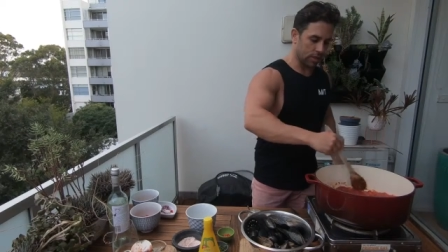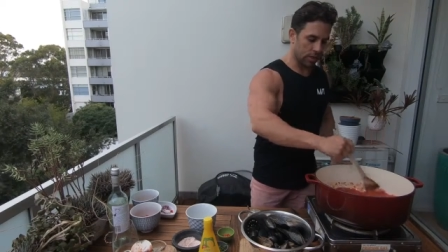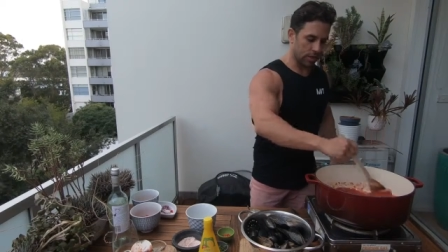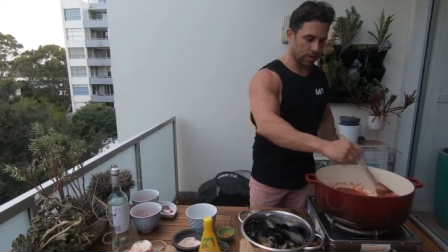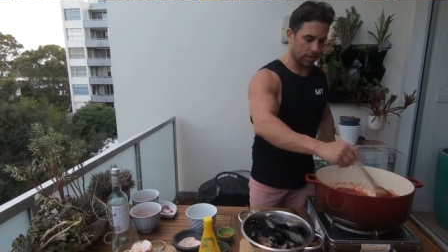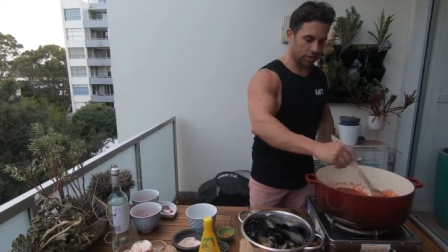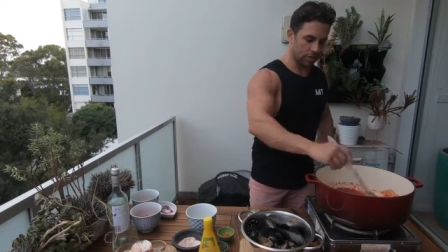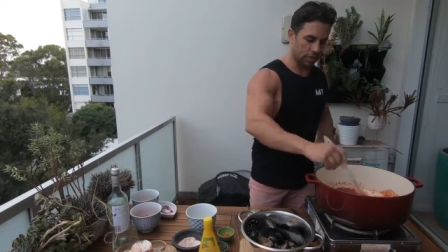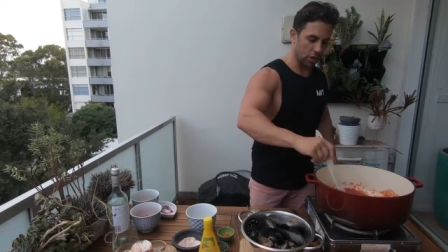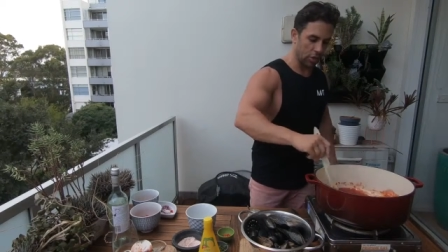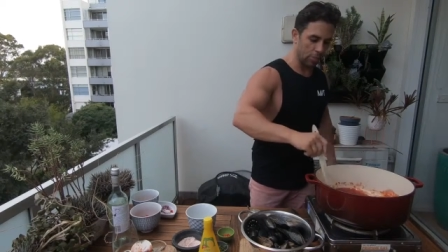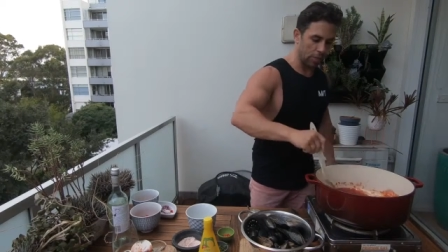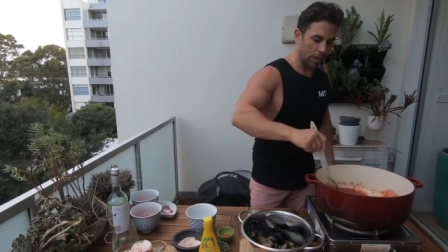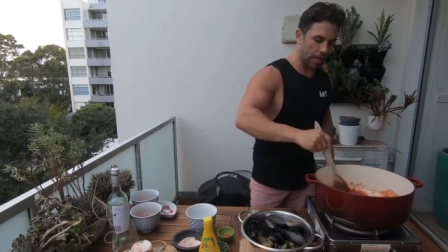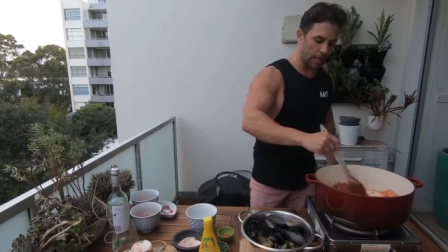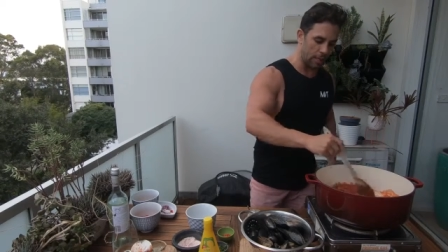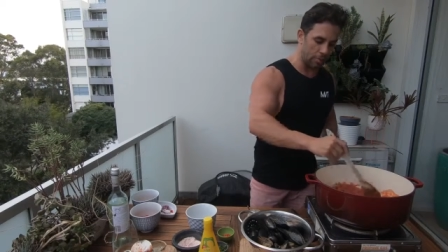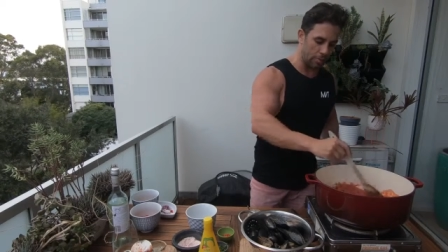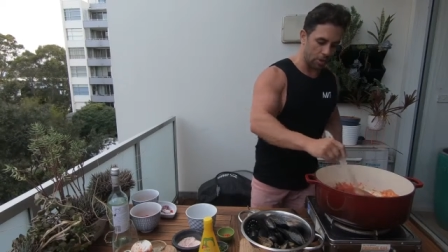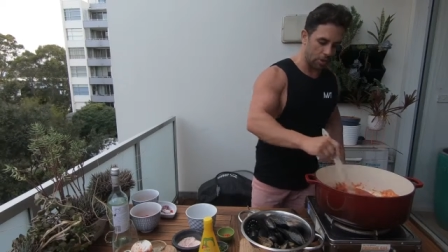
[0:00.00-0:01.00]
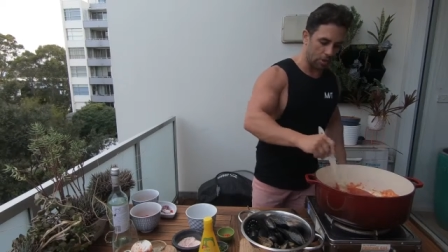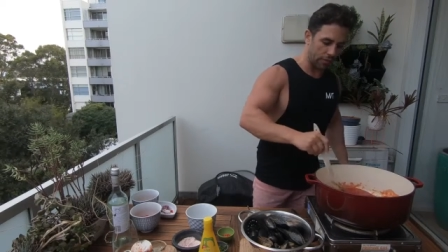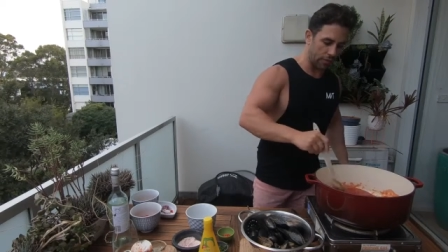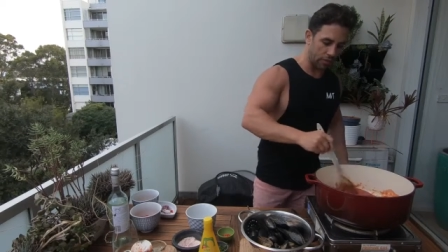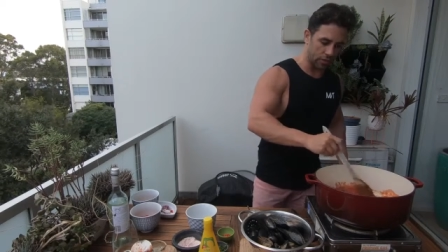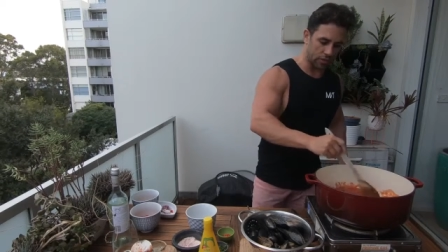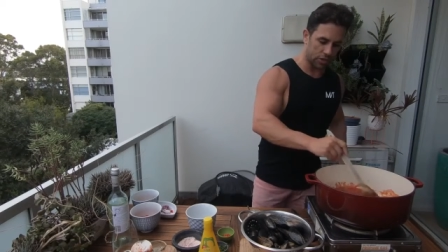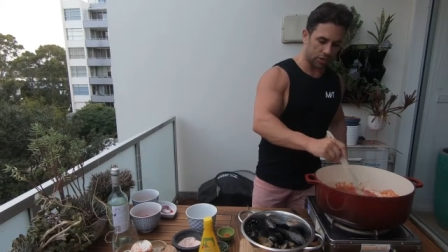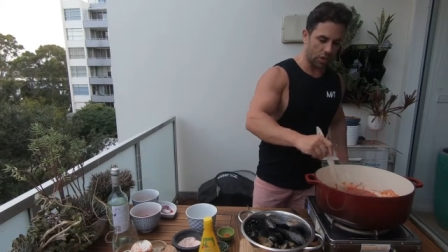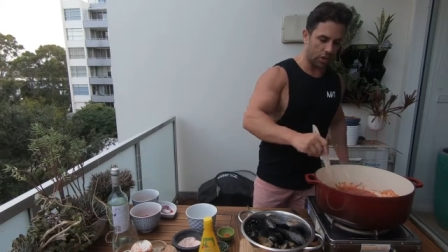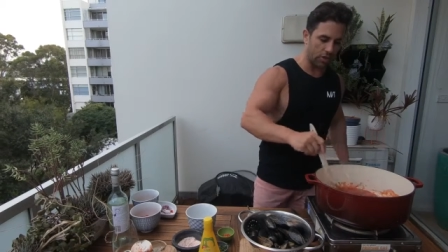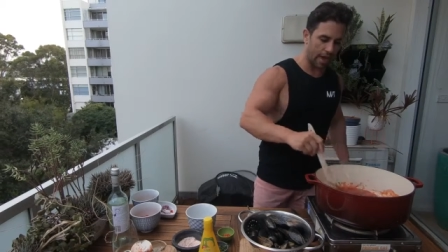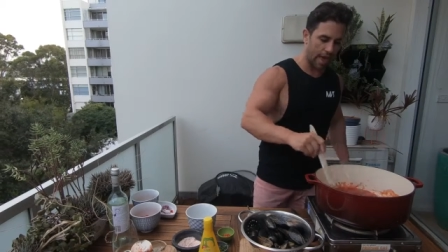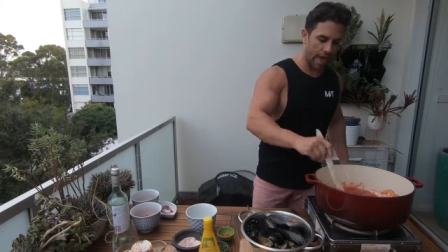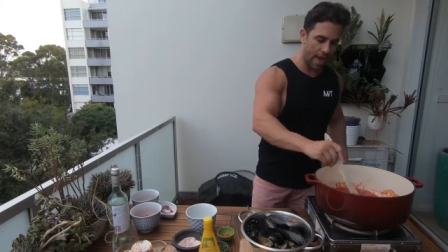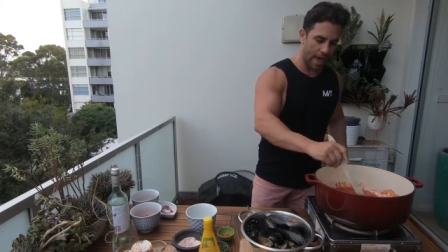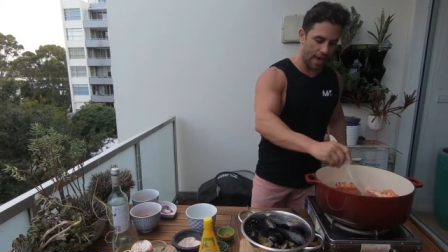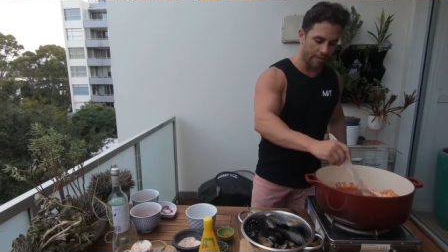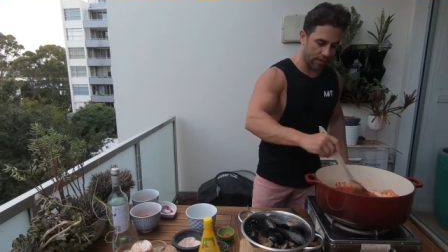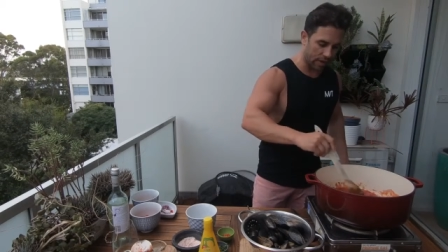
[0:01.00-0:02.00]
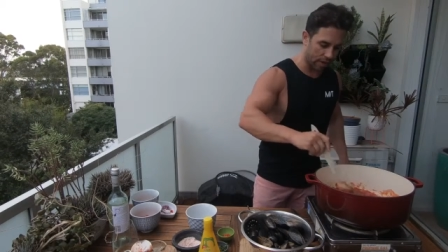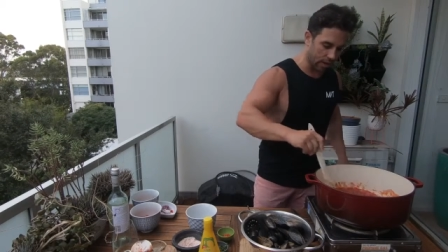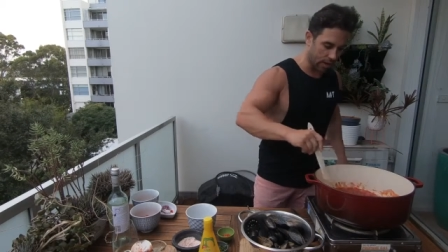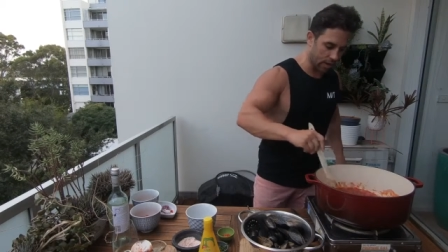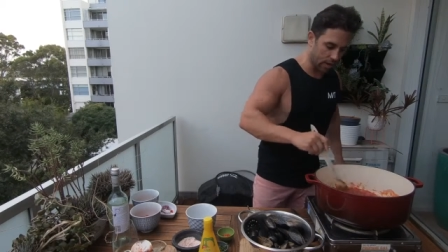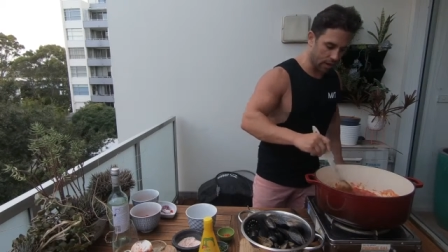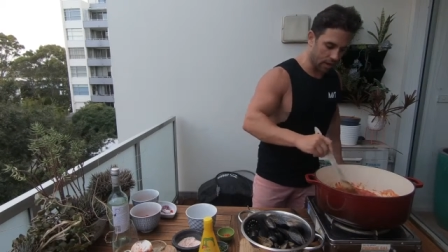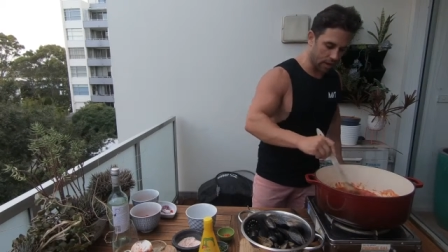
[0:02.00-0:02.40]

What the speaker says: It's so bloody beautiful, it's so heavy.